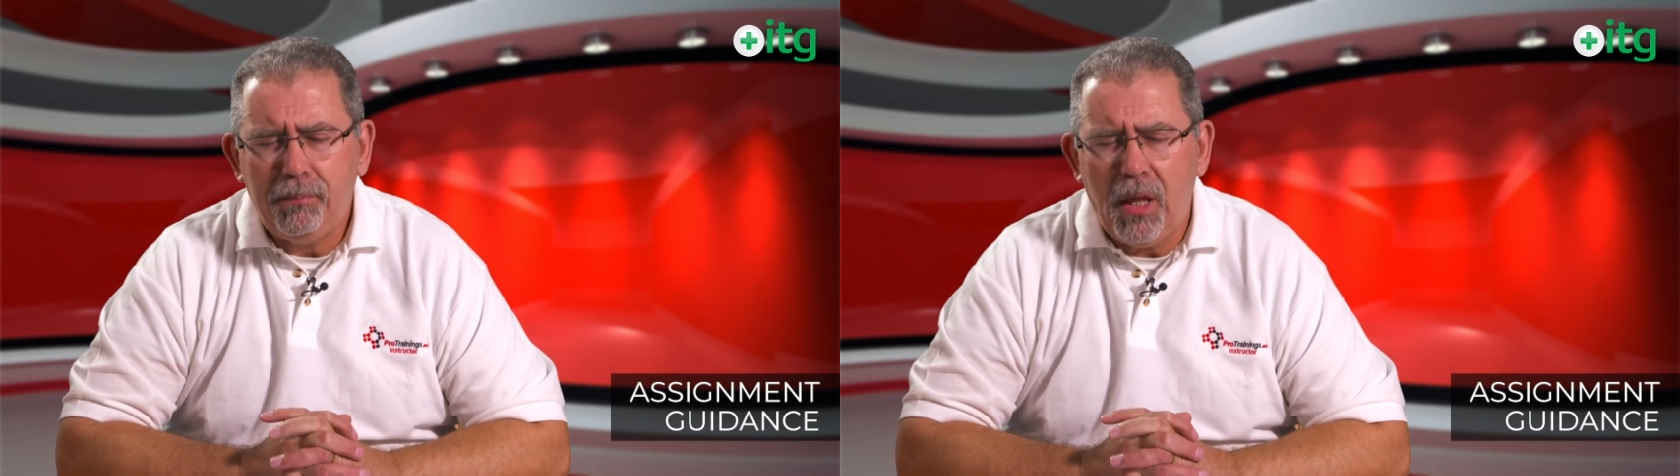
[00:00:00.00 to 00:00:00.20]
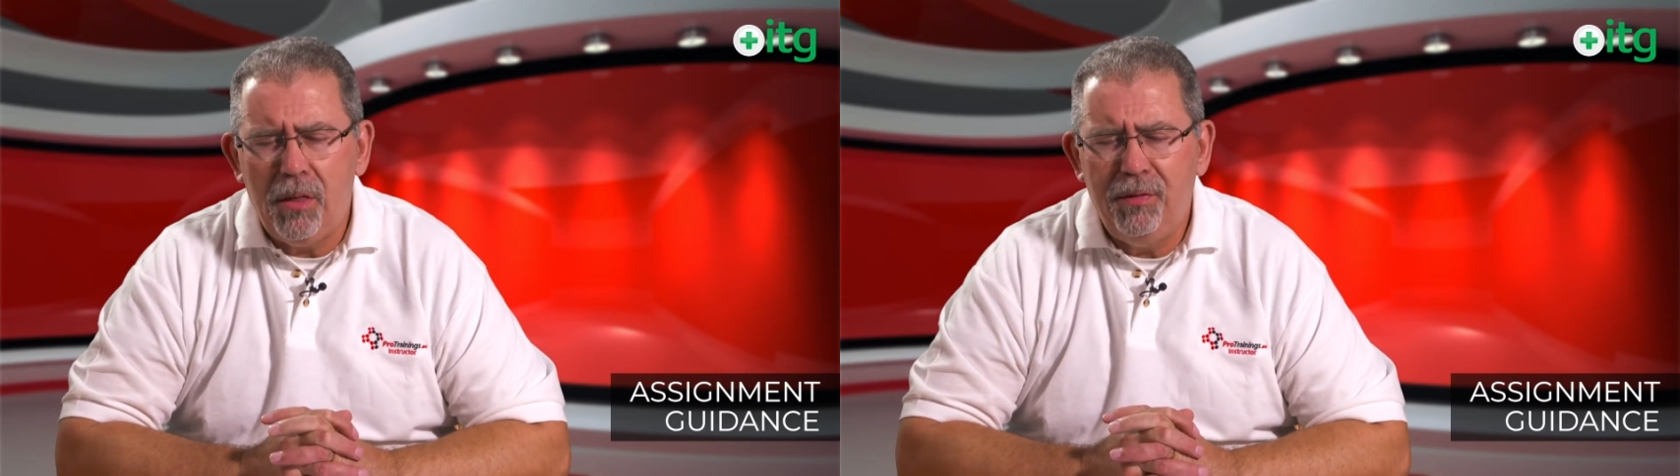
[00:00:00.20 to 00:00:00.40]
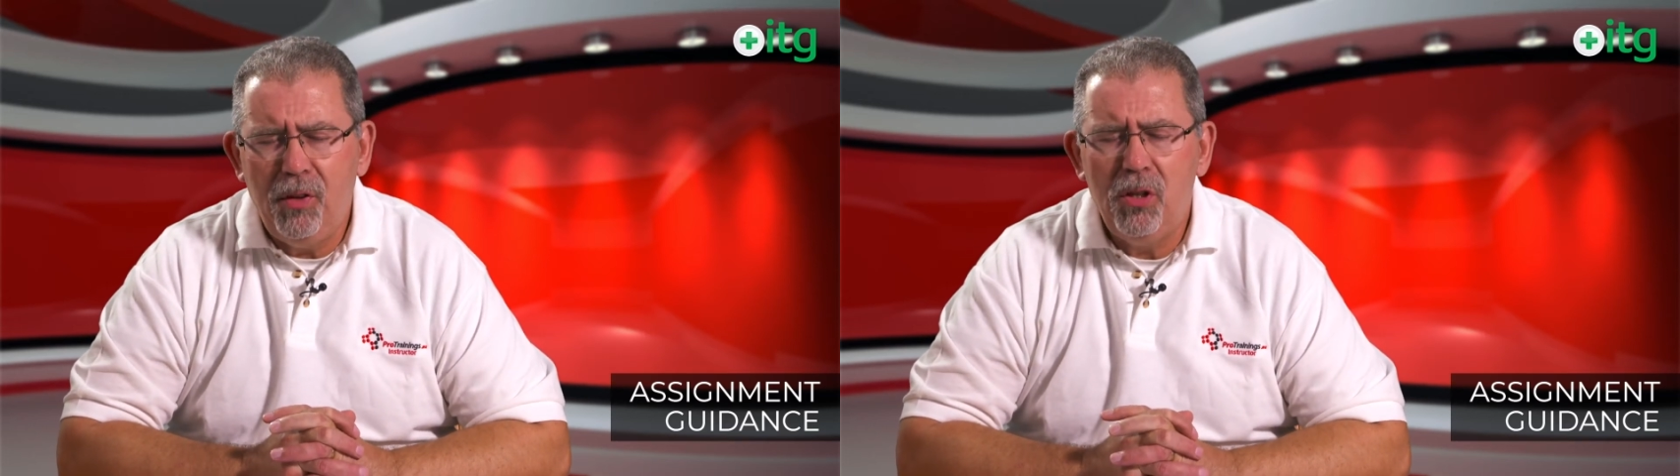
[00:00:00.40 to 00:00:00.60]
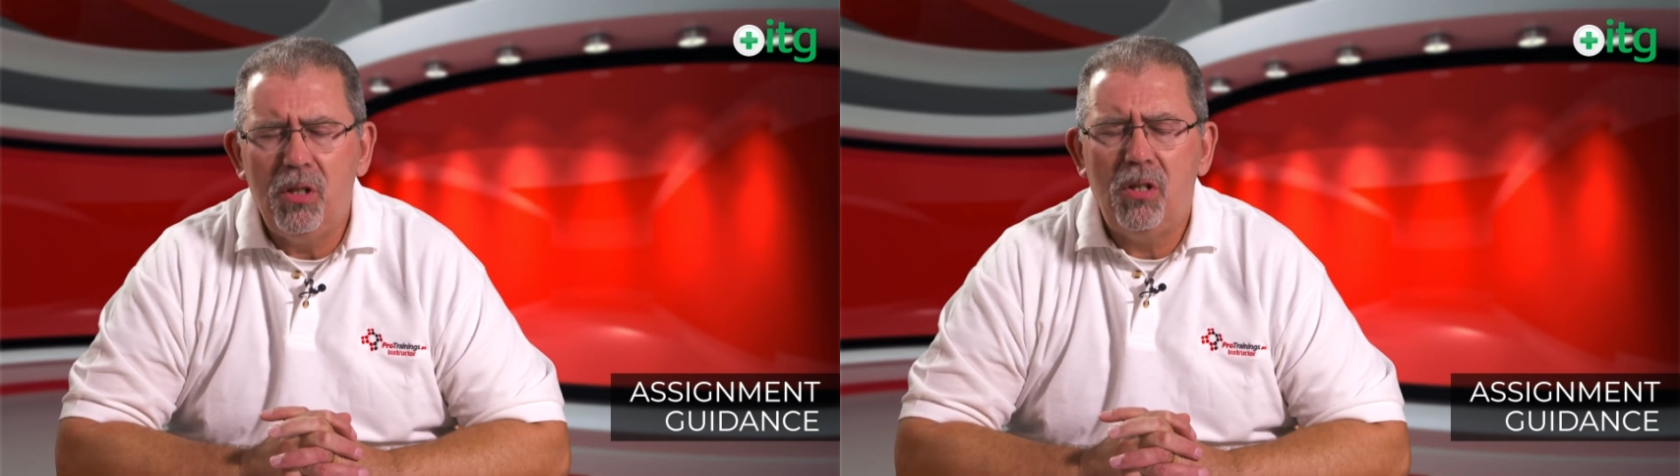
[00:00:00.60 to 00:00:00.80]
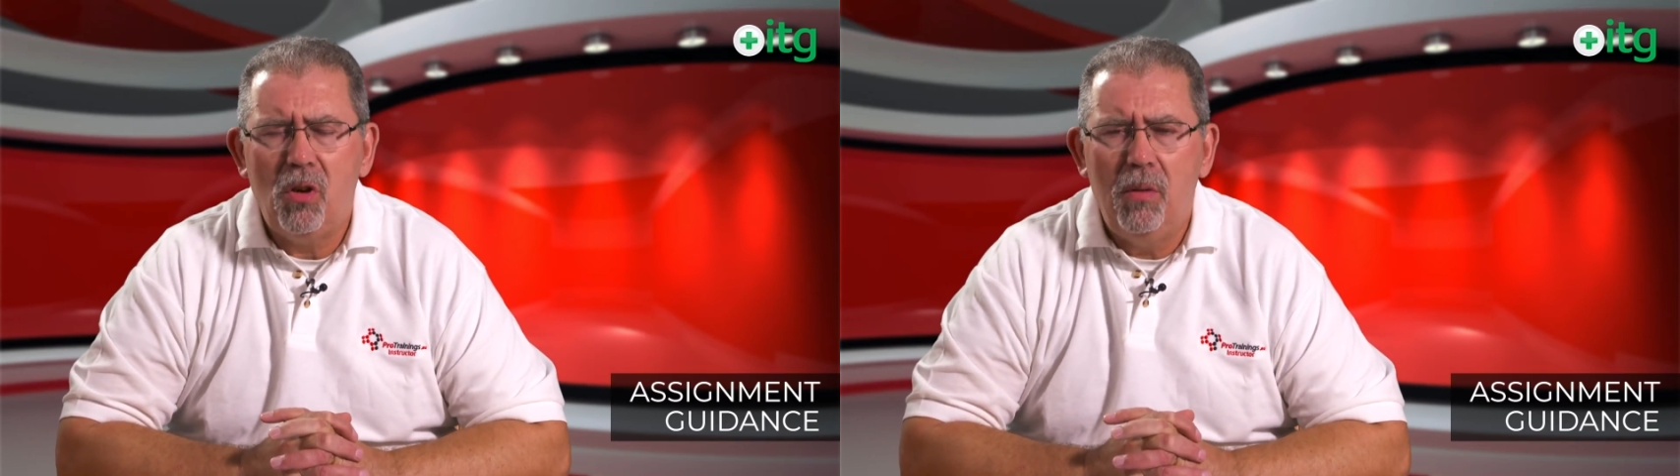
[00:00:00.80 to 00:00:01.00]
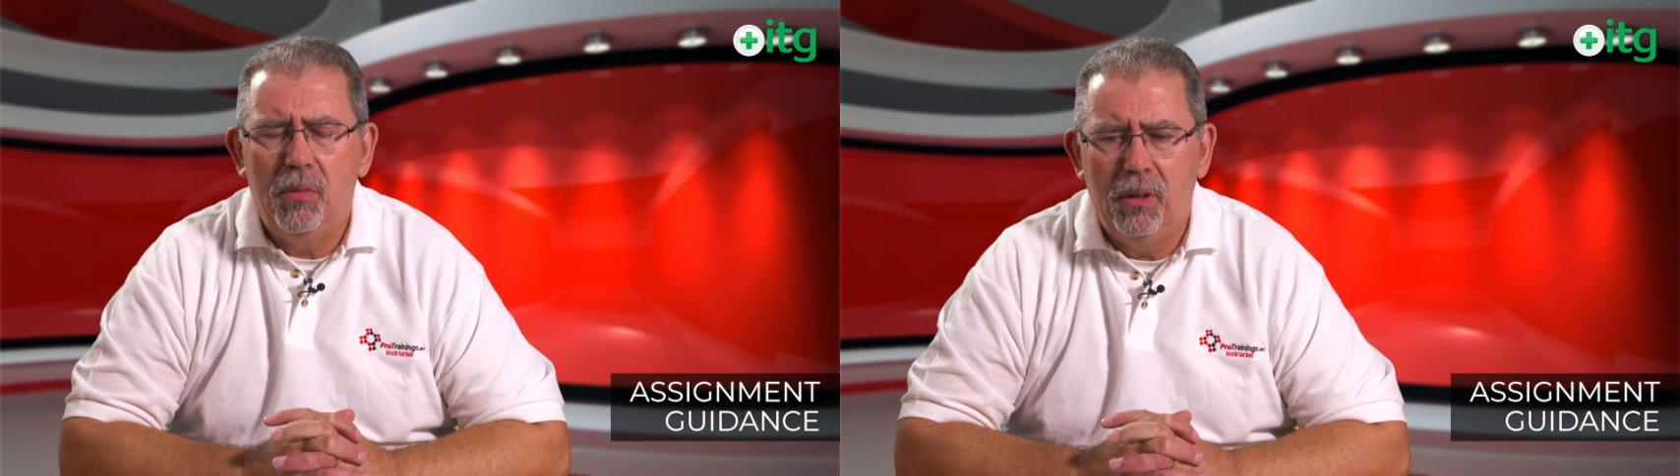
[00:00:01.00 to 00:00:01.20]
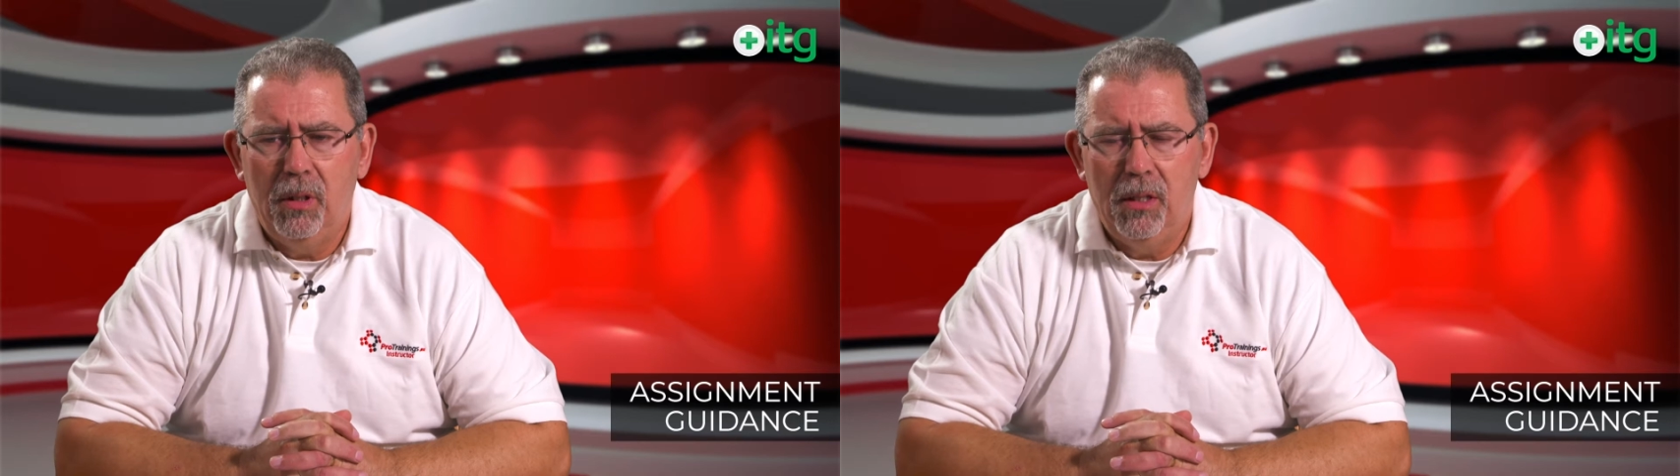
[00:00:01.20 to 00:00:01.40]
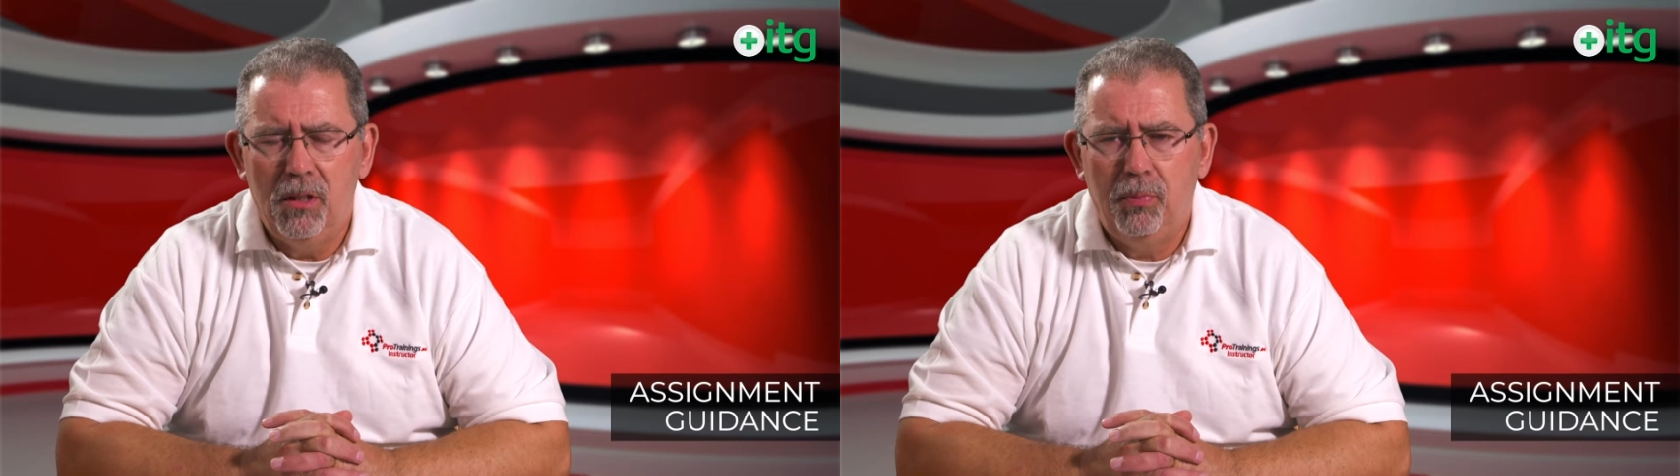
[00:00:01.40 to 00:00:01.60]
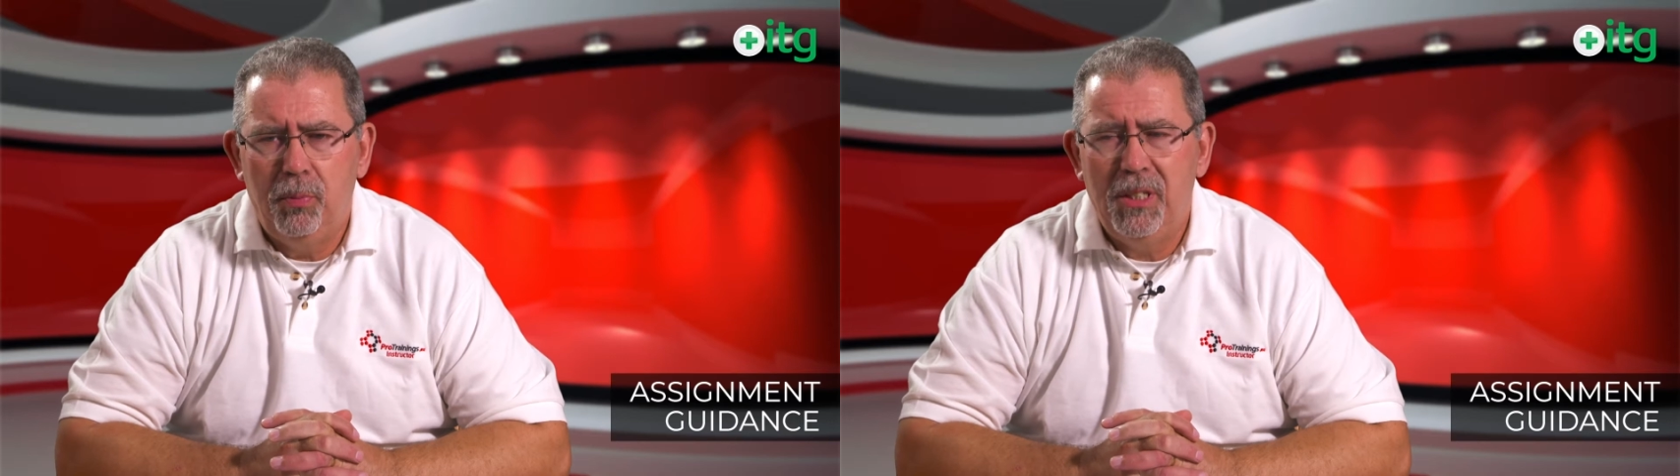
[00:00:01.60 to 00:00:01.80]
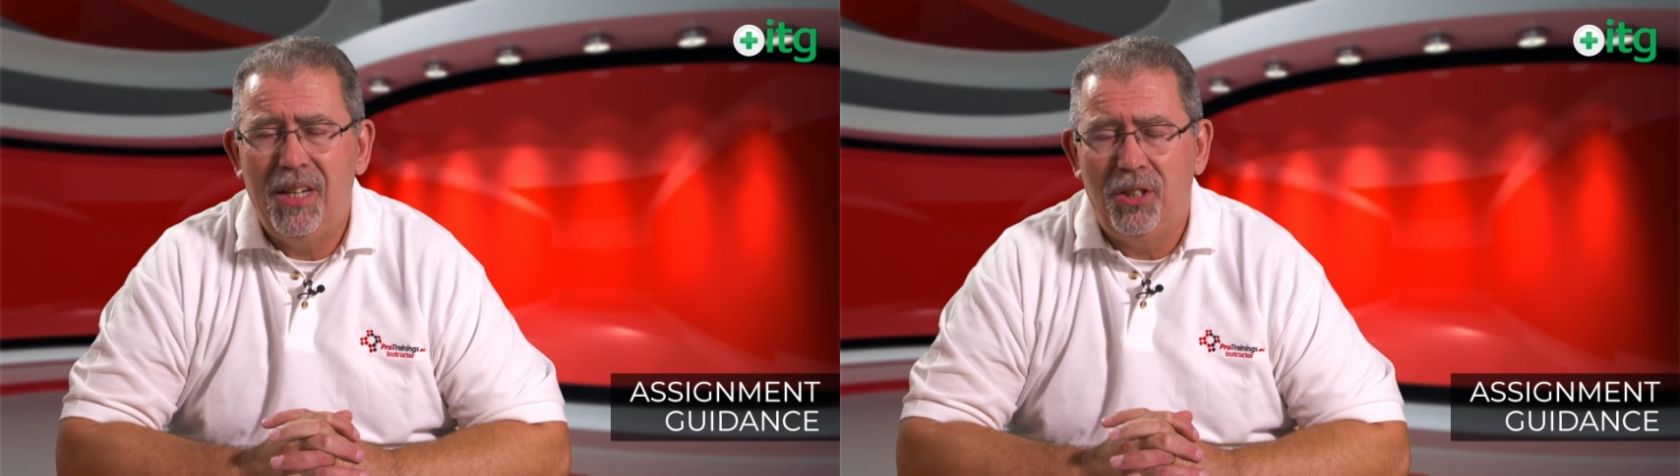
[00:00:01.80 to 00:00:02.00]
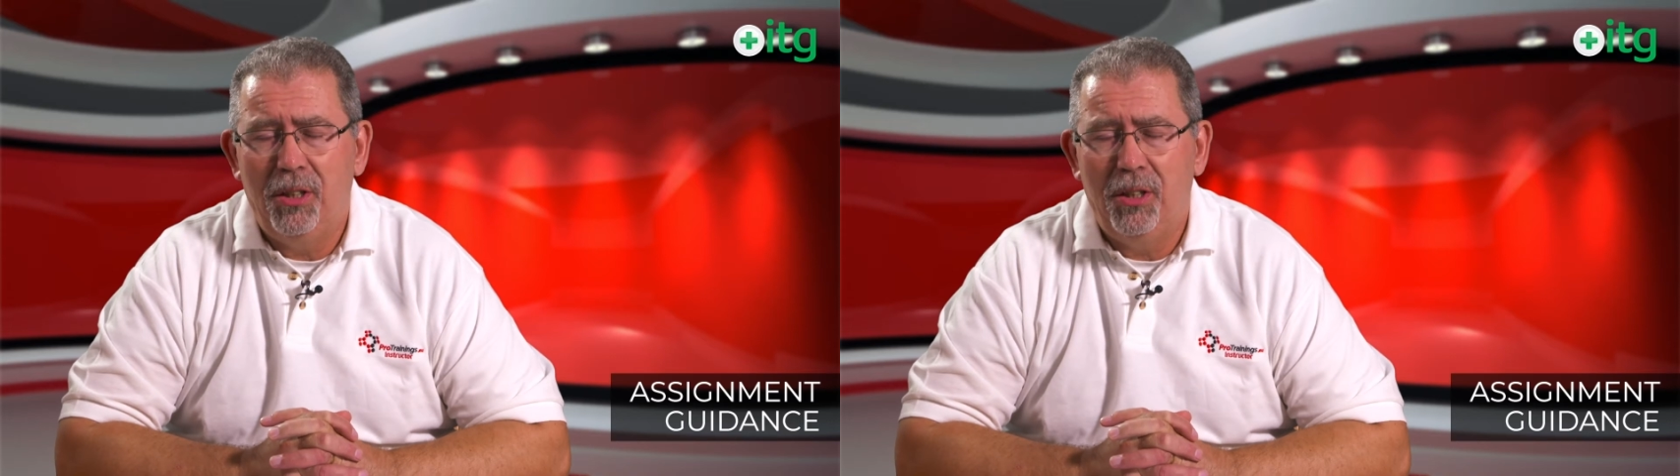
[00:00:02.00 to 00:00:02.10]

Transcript: the first assignment is potentially